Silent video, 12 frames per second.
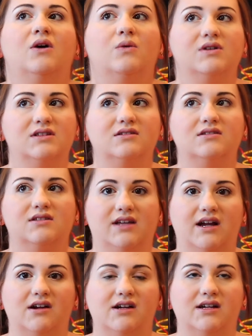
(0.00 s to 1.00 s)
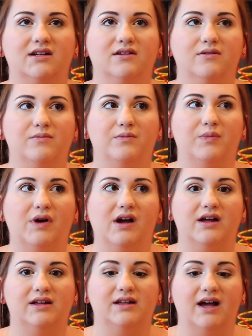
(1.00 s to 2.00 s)
was a little scary,
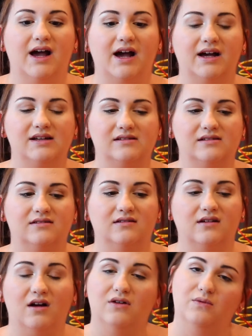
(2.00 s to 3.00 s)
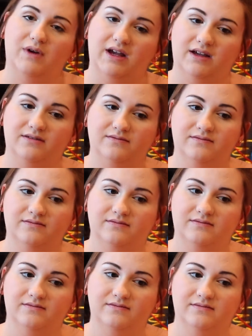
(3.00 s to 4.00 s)
but it has gone away
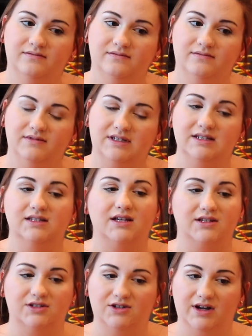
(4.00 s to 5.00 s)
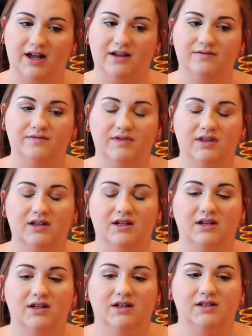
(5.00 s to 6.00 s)
since yesterday.
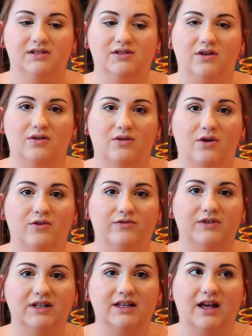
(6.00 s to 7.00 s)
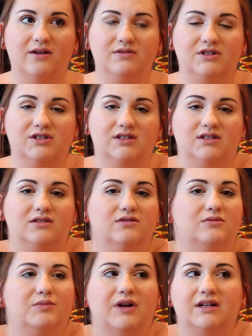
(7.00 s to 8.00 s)
So hopefully that was just a
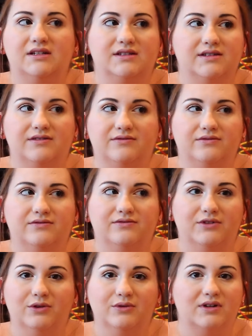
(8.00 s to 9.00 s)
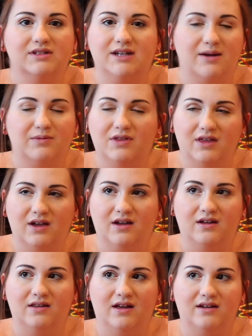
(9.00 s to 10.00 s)
little pregnancy fluke type of
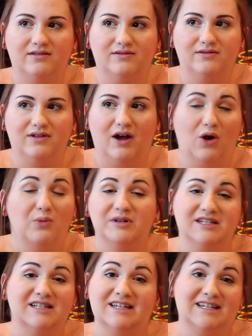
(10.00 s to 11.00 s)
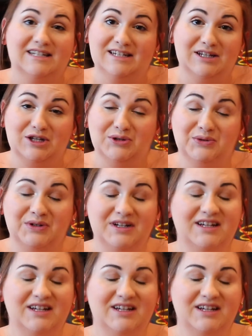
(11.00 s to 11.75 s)
thing, and that I hope it doesn't continue.